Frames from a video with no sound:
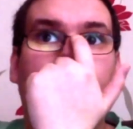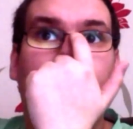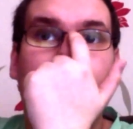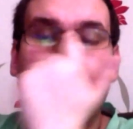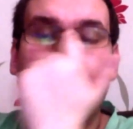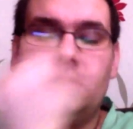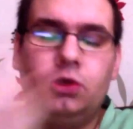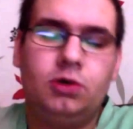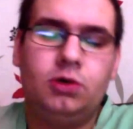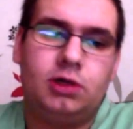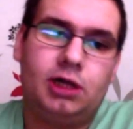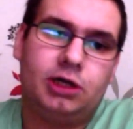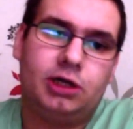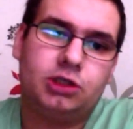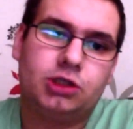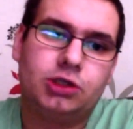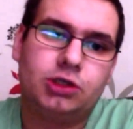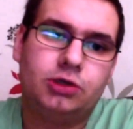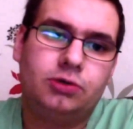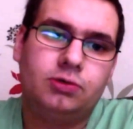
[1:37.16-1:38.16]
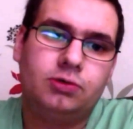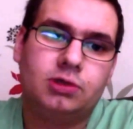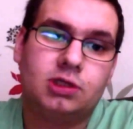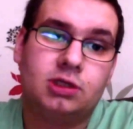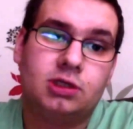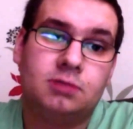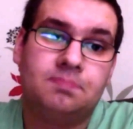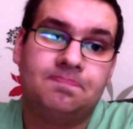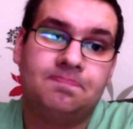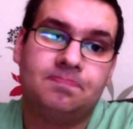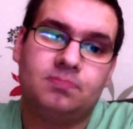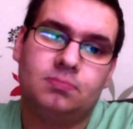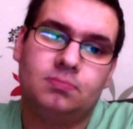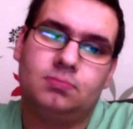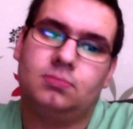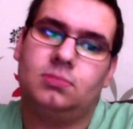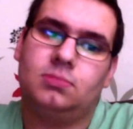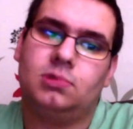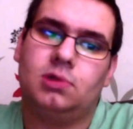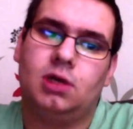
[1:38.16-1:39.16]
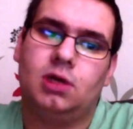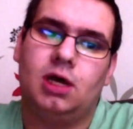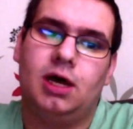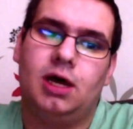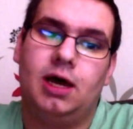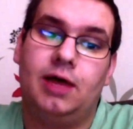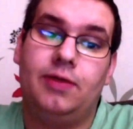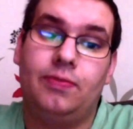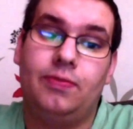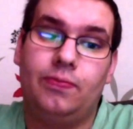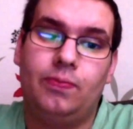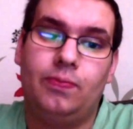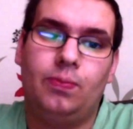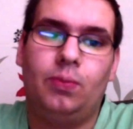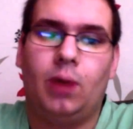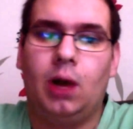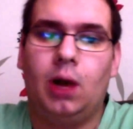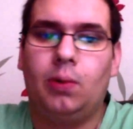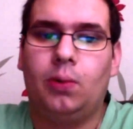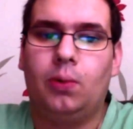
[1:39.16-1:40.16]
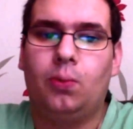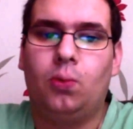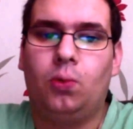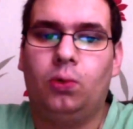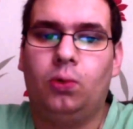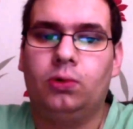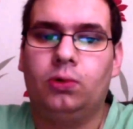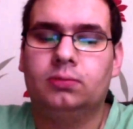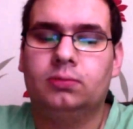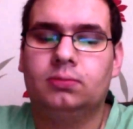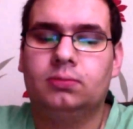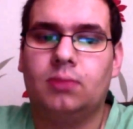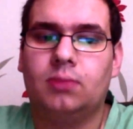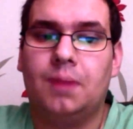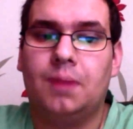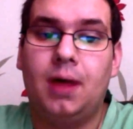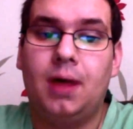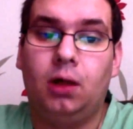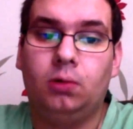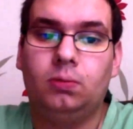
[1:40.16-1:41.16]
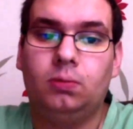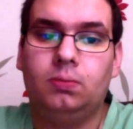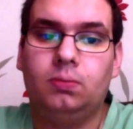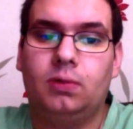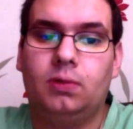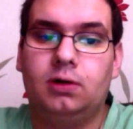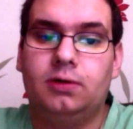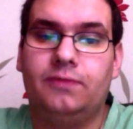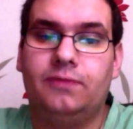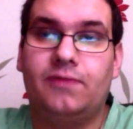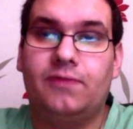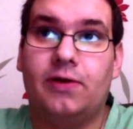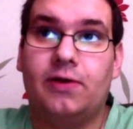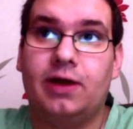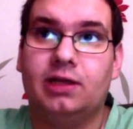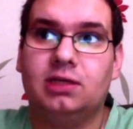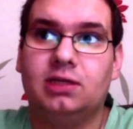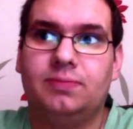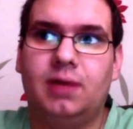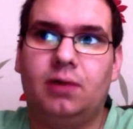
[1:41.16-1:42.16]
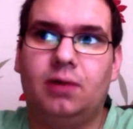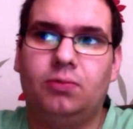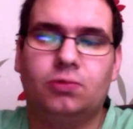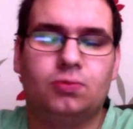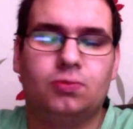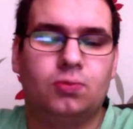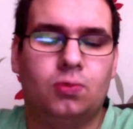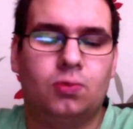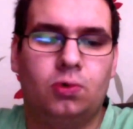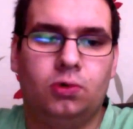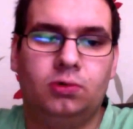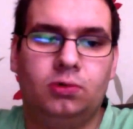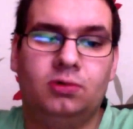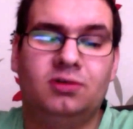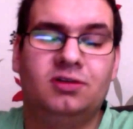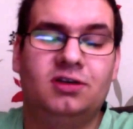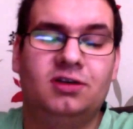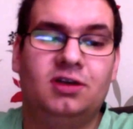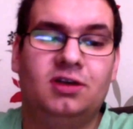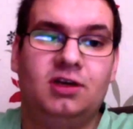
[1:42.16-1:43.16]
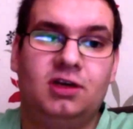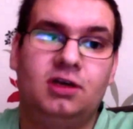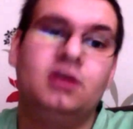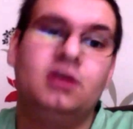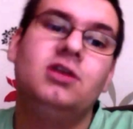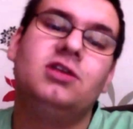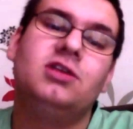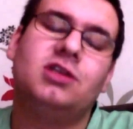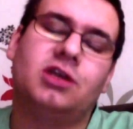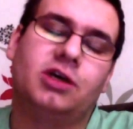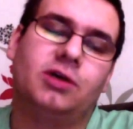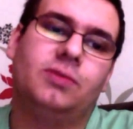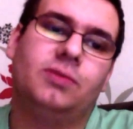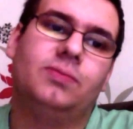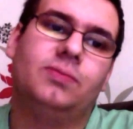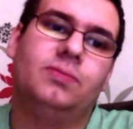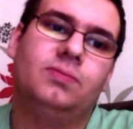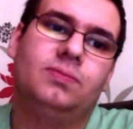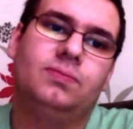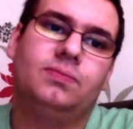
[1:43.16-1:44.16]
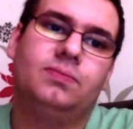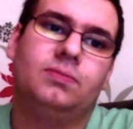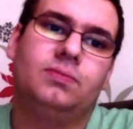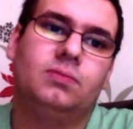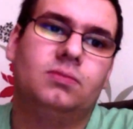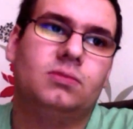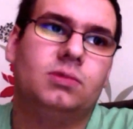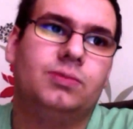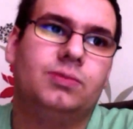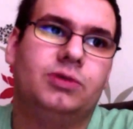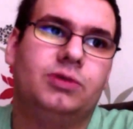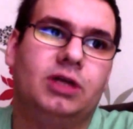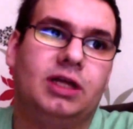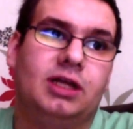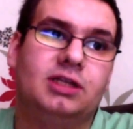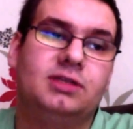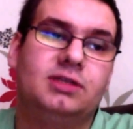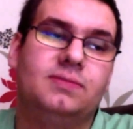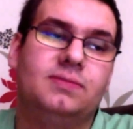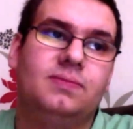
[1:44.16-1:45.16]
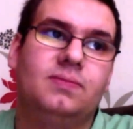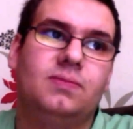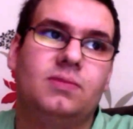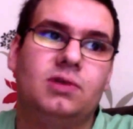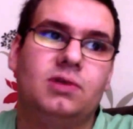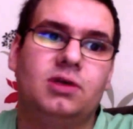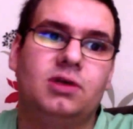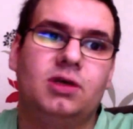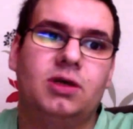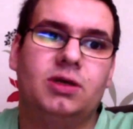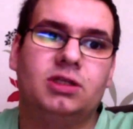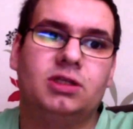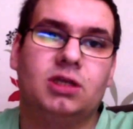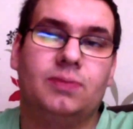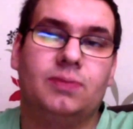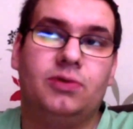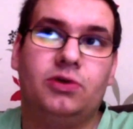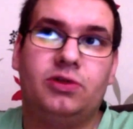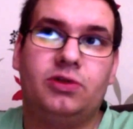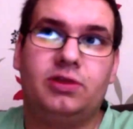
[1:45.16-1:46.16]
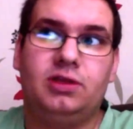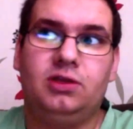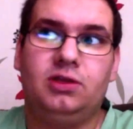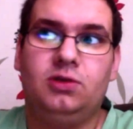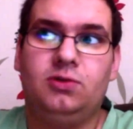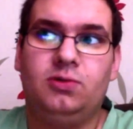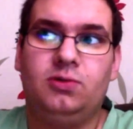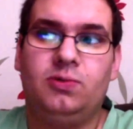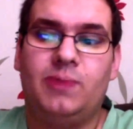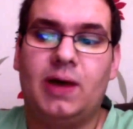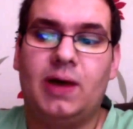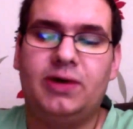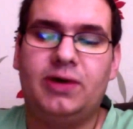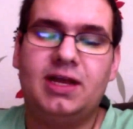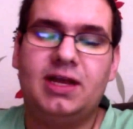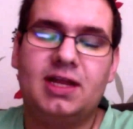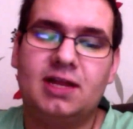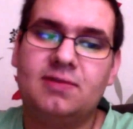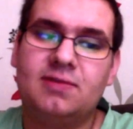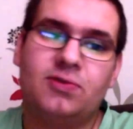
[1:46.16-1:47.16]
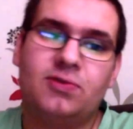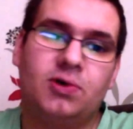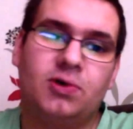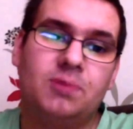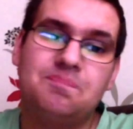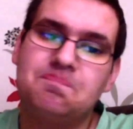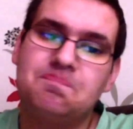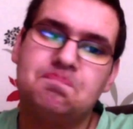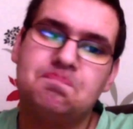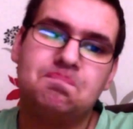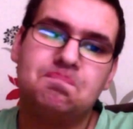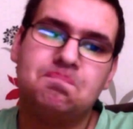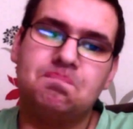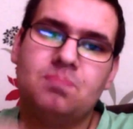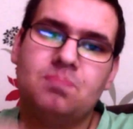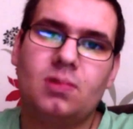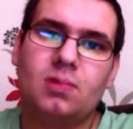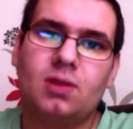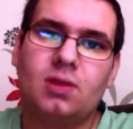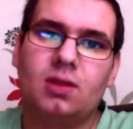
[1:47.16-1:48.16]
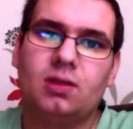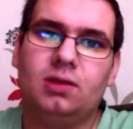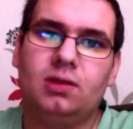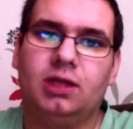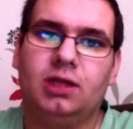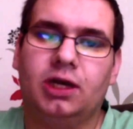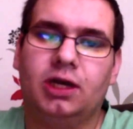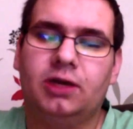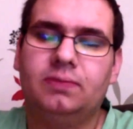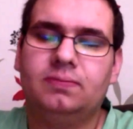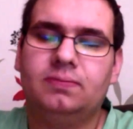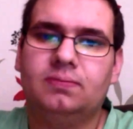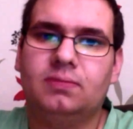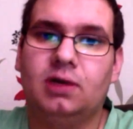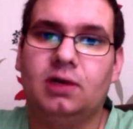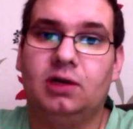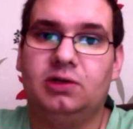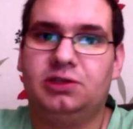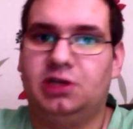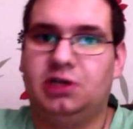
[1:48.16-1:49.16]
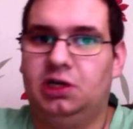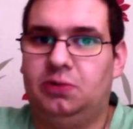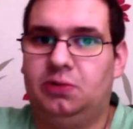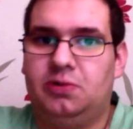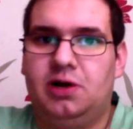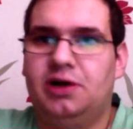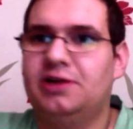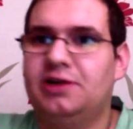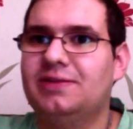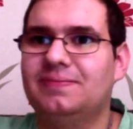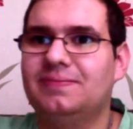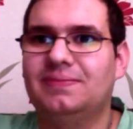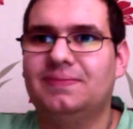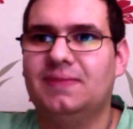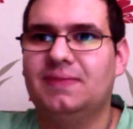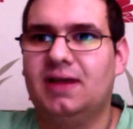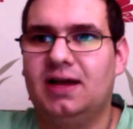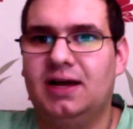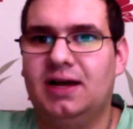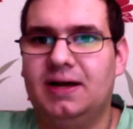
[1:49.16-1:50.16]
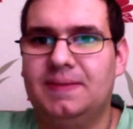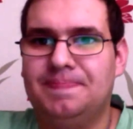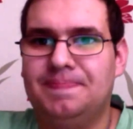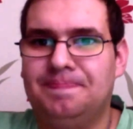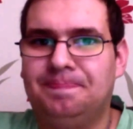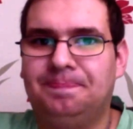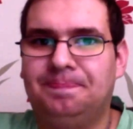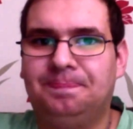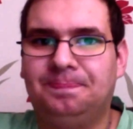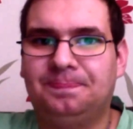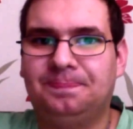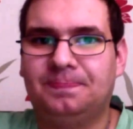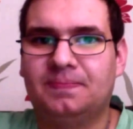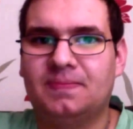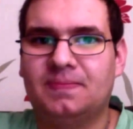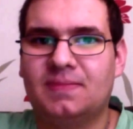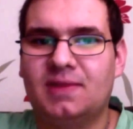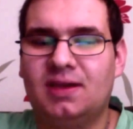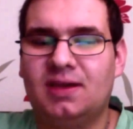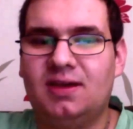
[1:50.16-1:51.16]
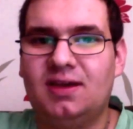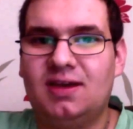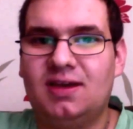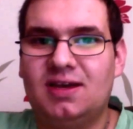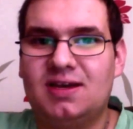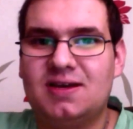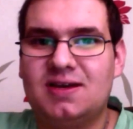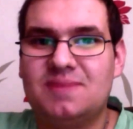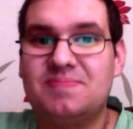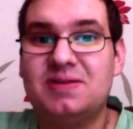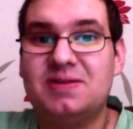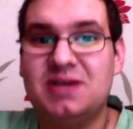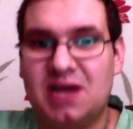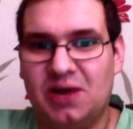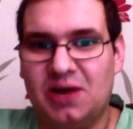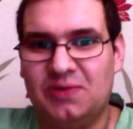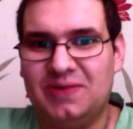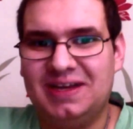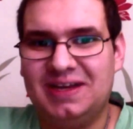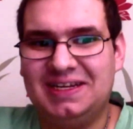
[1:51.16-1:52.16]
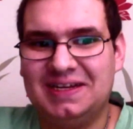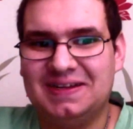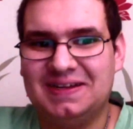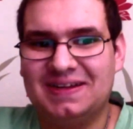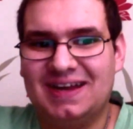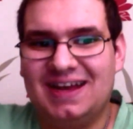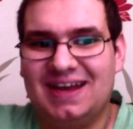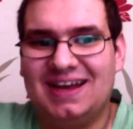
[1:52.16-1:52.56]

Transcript: New clutch shoes. Mine were worn. My variator belt was worn. So I put the new belt in and thought, you know, it's going to work. But no, it didn't.